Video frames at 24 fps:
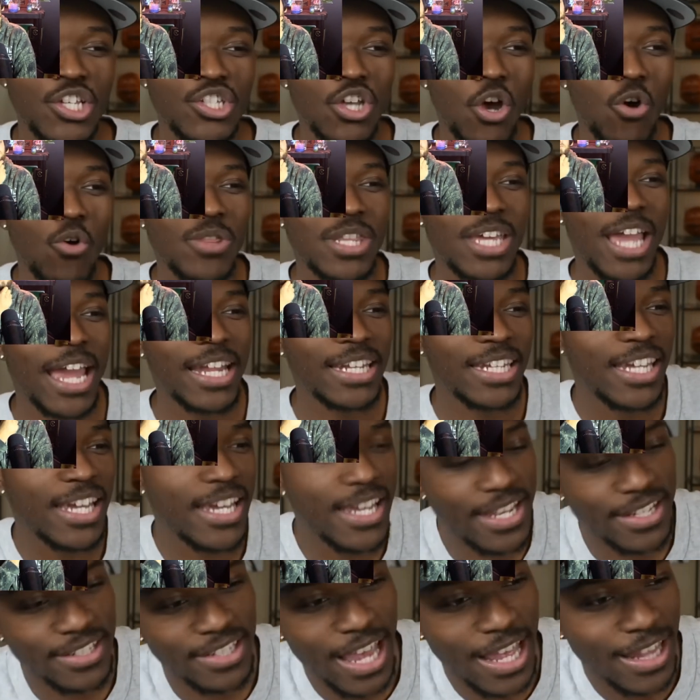So the idea
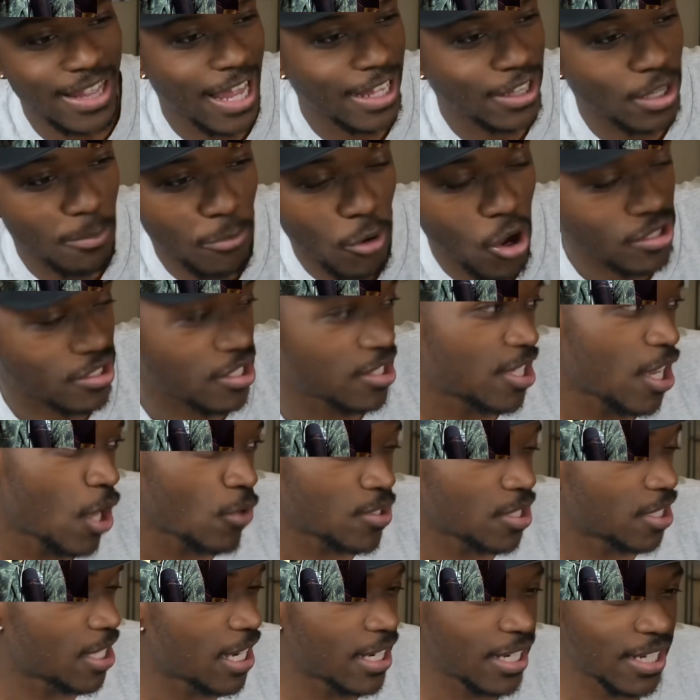is that, like, the Boston
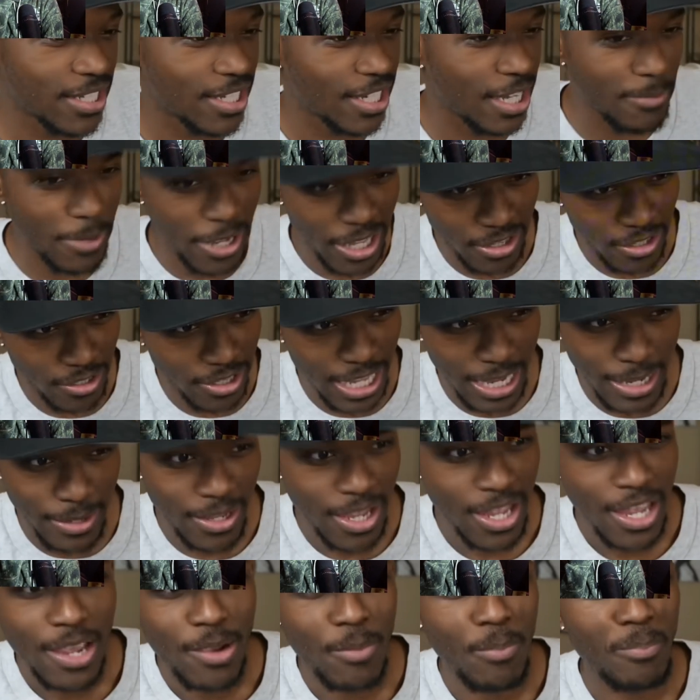Celtics didn't need to get better. They